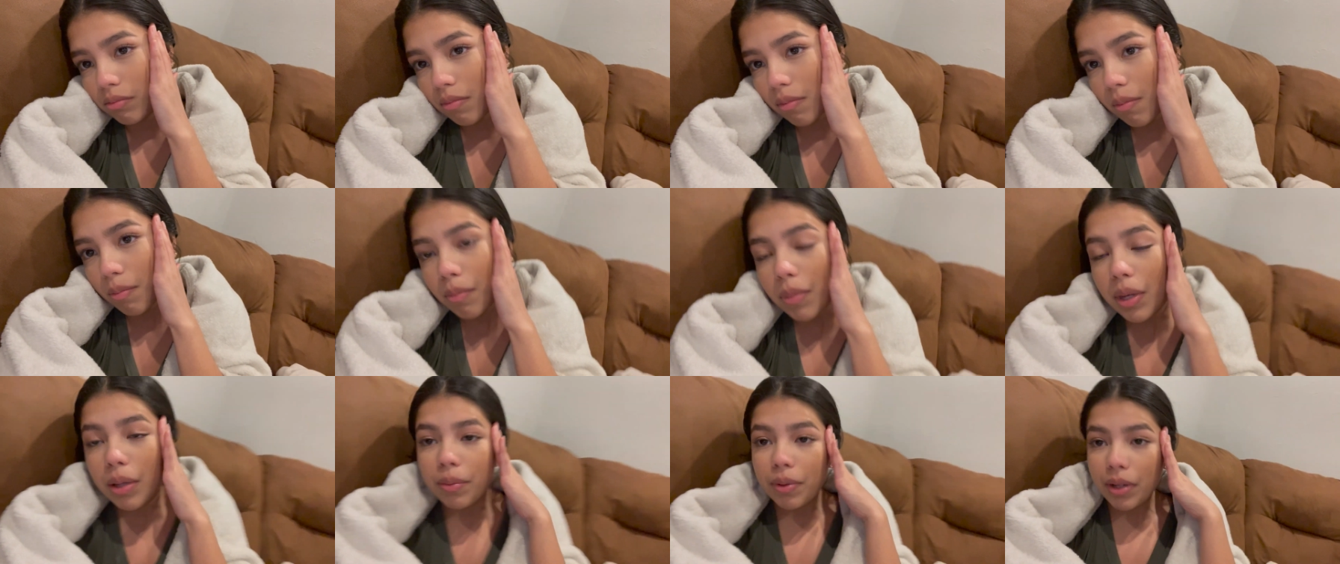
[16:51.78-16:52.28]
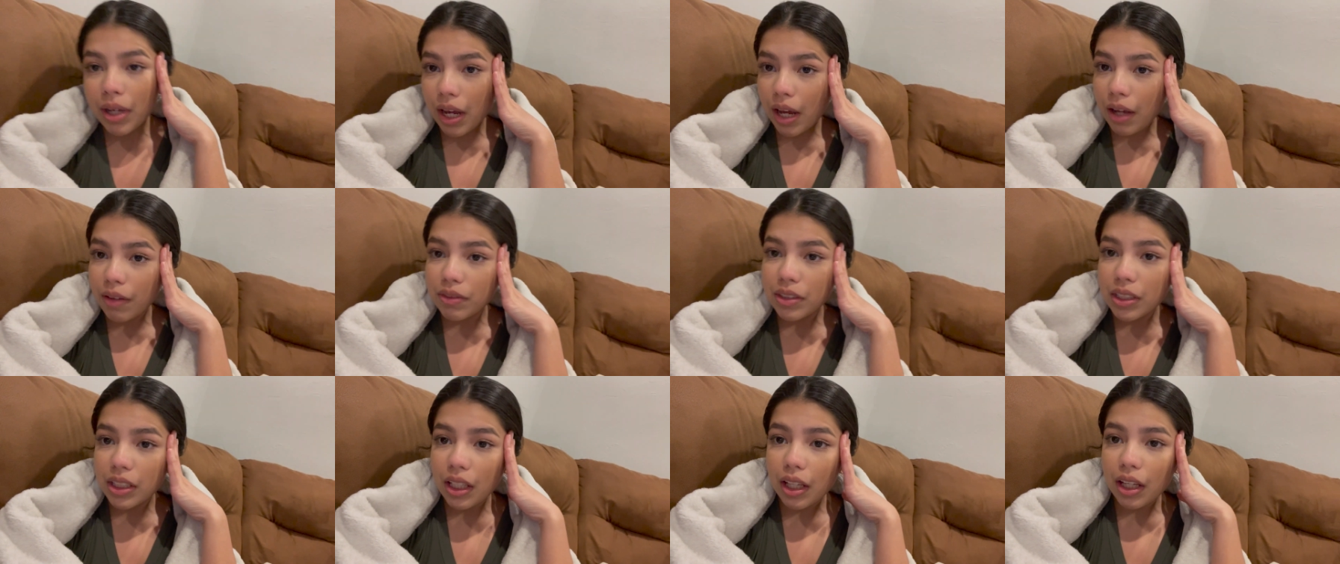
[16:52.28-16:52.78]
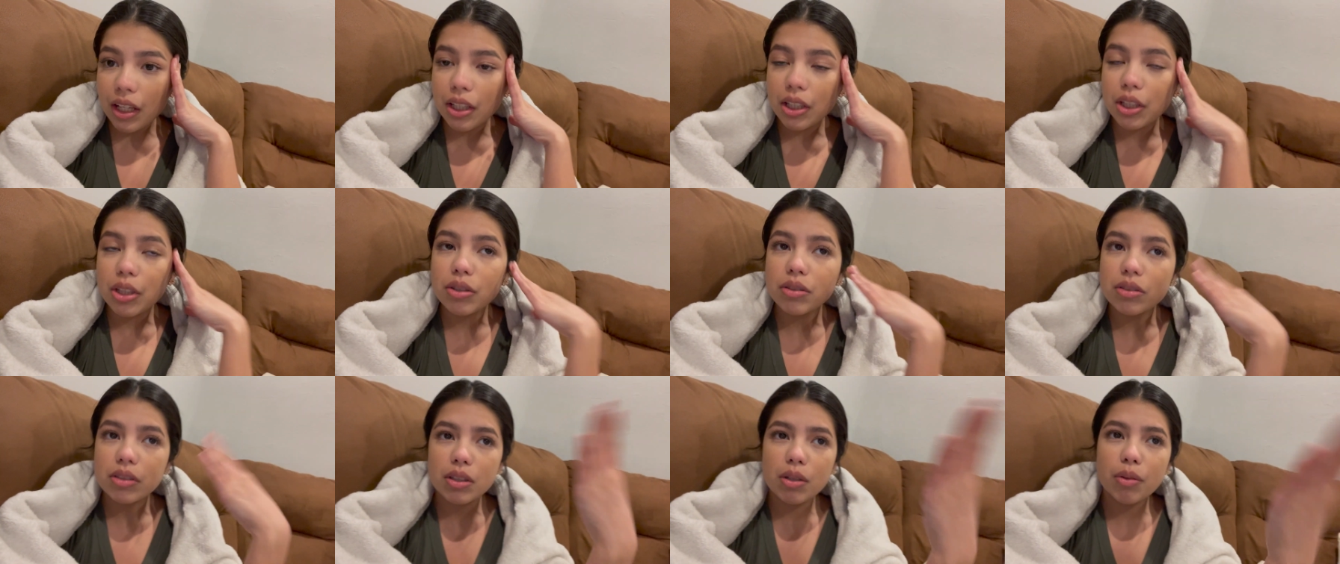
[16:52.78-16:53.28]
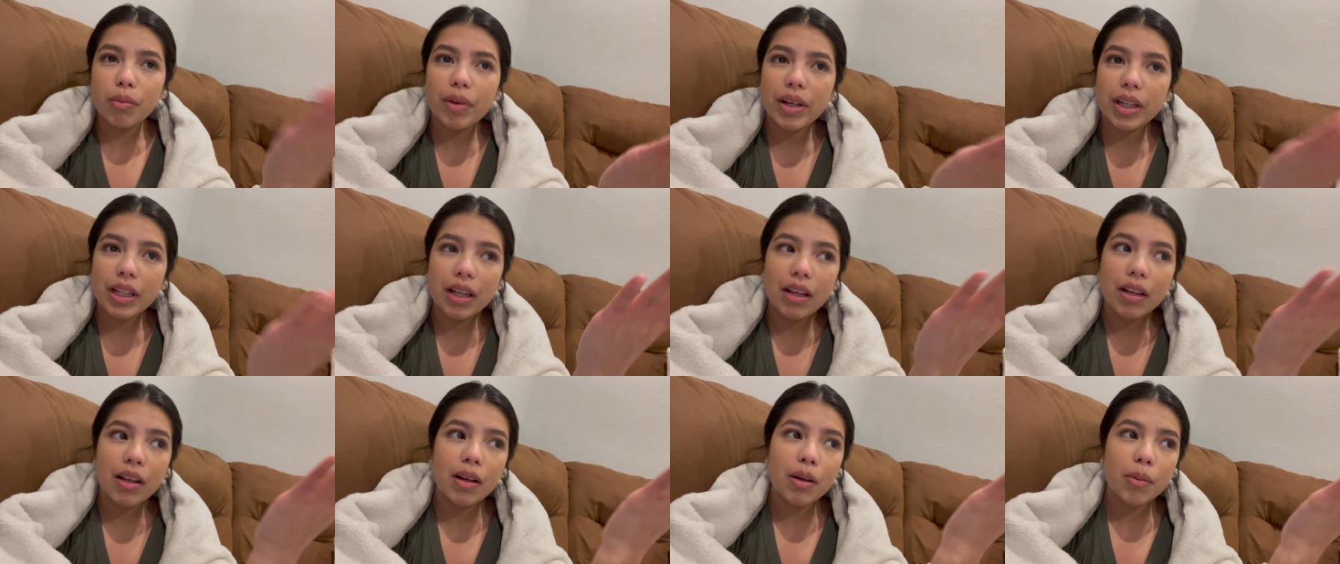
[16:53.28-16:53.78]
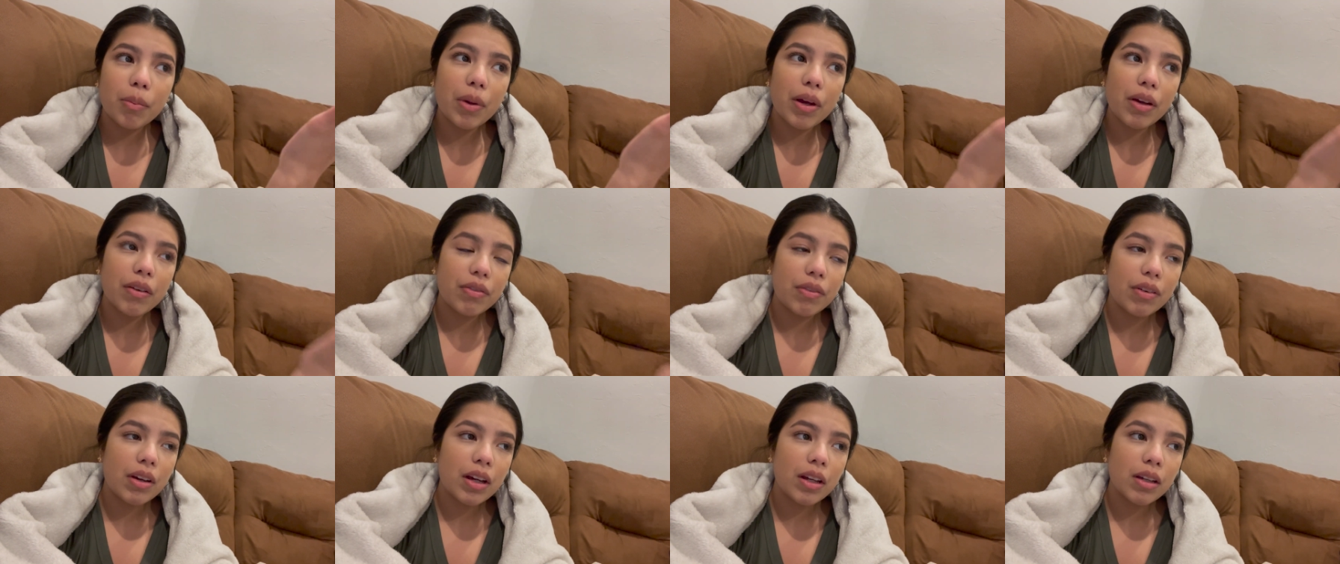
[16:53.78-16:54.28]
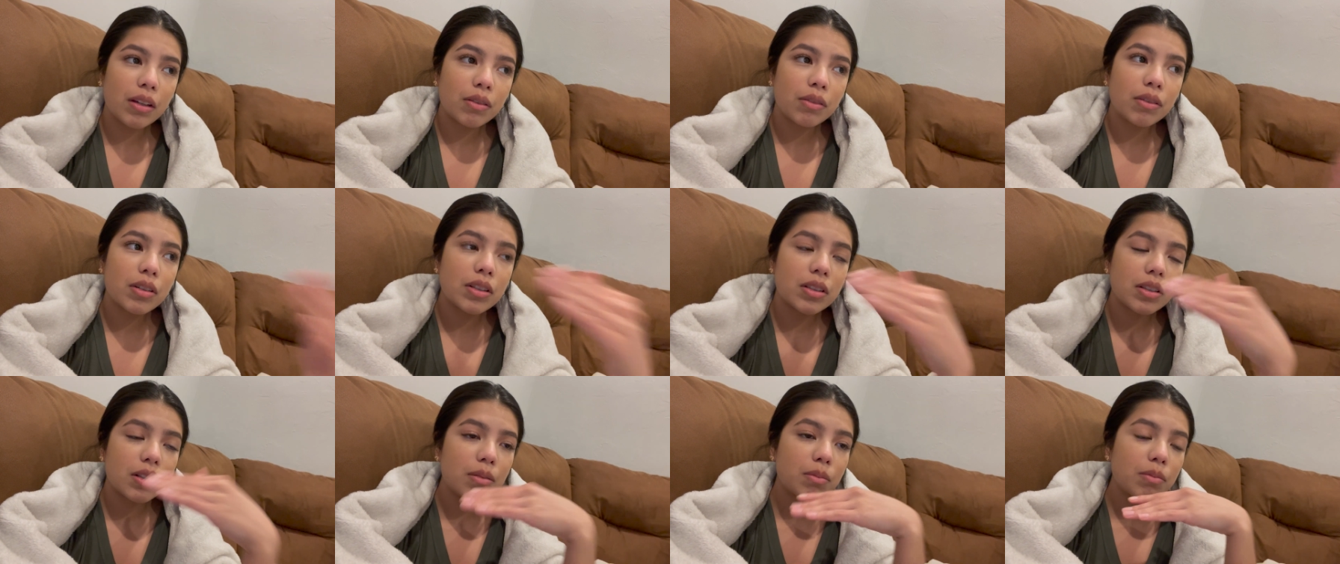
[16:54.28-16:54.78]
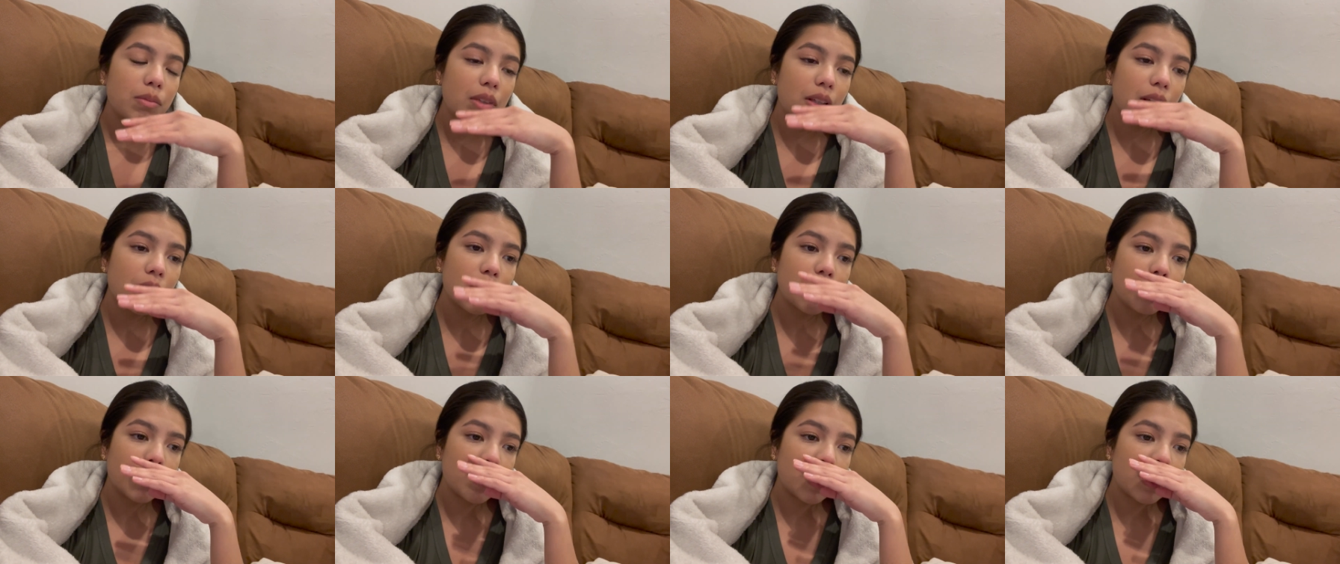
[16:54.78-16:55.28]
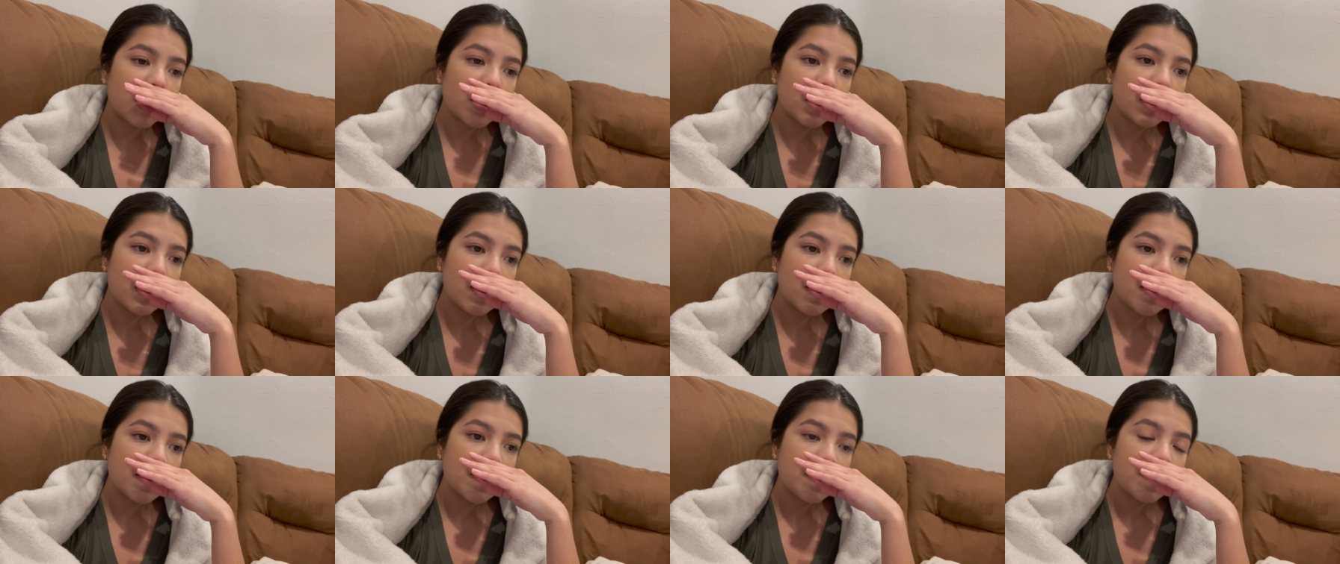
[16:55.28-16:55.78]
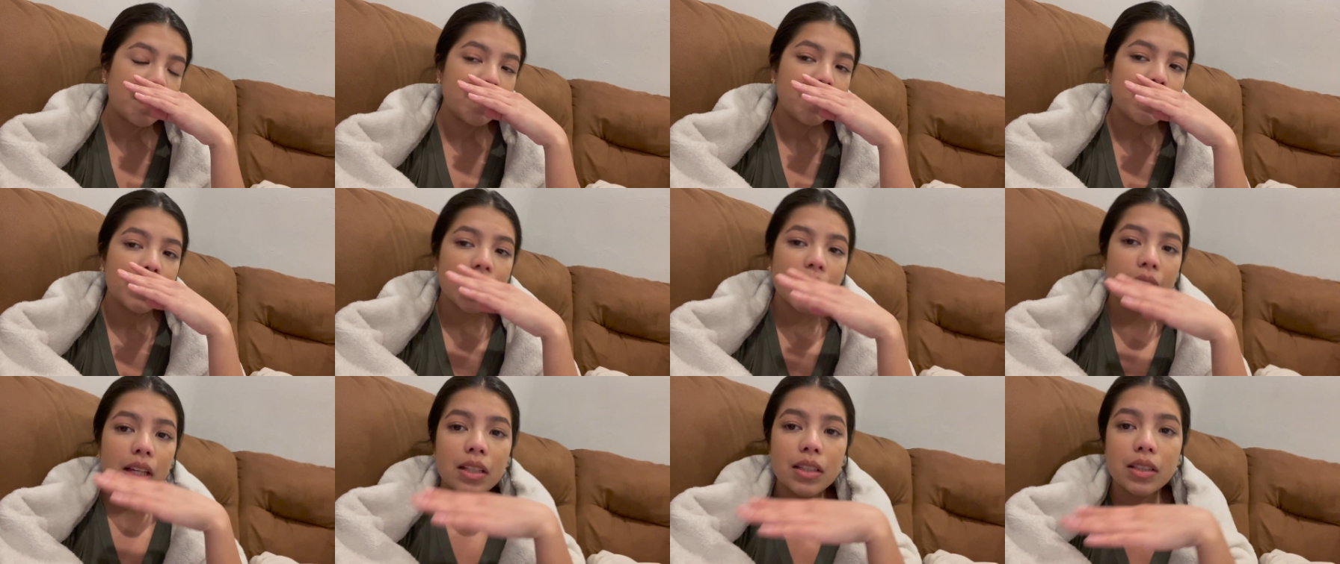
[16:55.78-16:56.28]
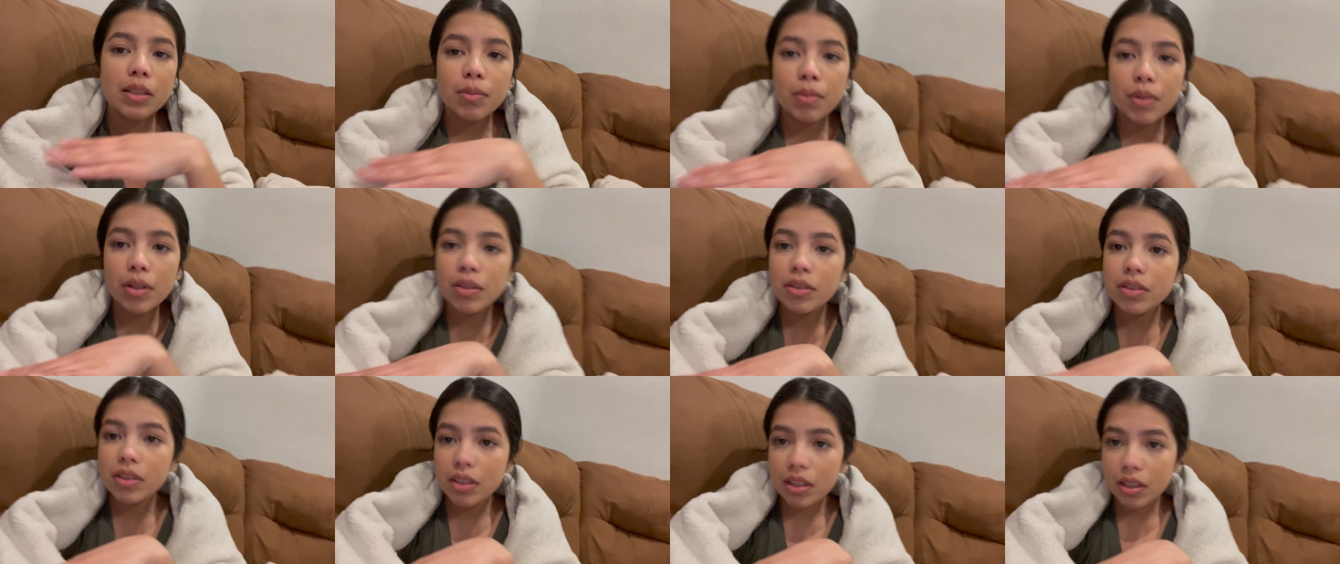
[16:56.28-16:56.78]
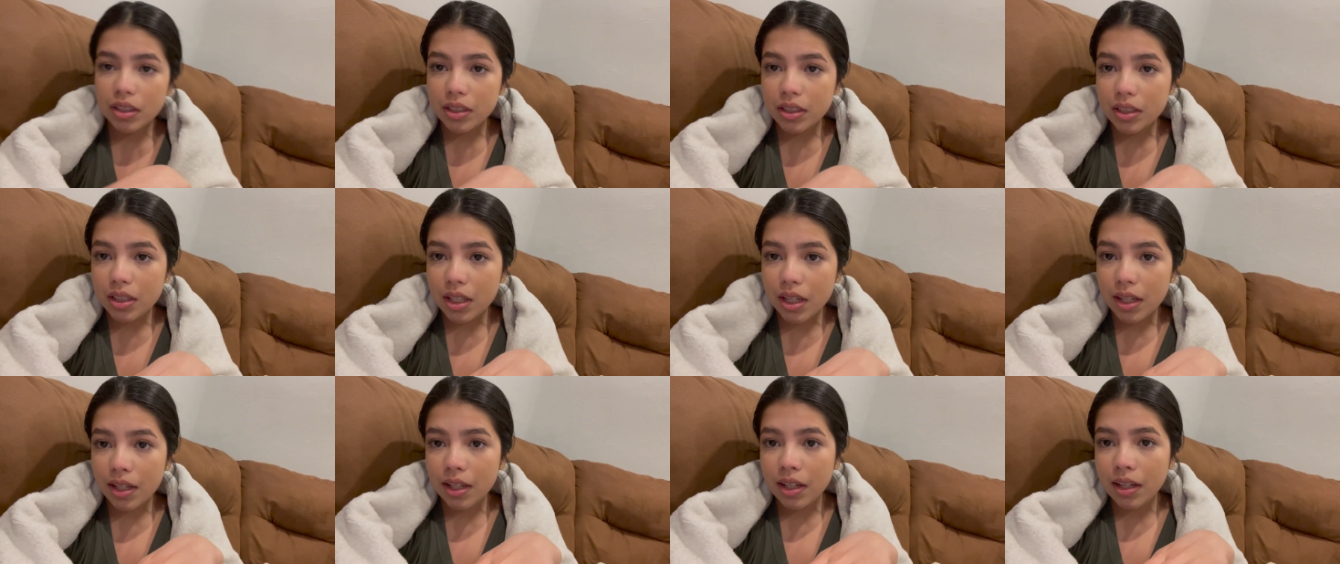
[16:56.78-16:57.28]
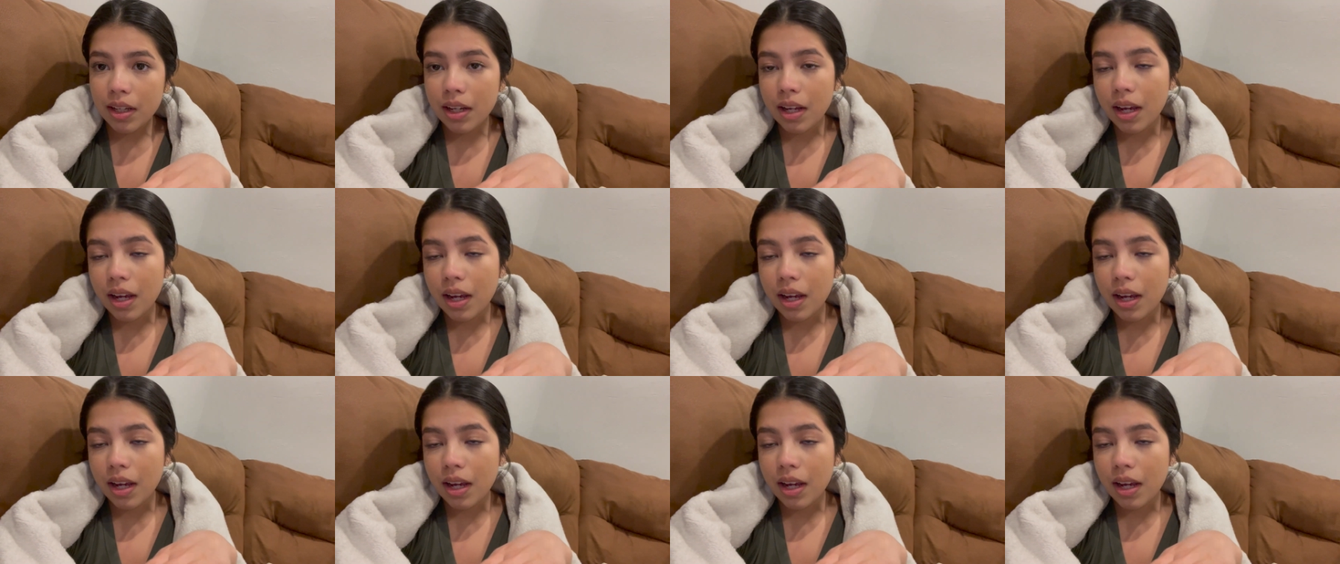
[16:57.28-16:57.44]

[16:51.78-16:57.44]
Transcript: maybe I have to get used to waking up at 5 or something, but tomorrow's Thursday.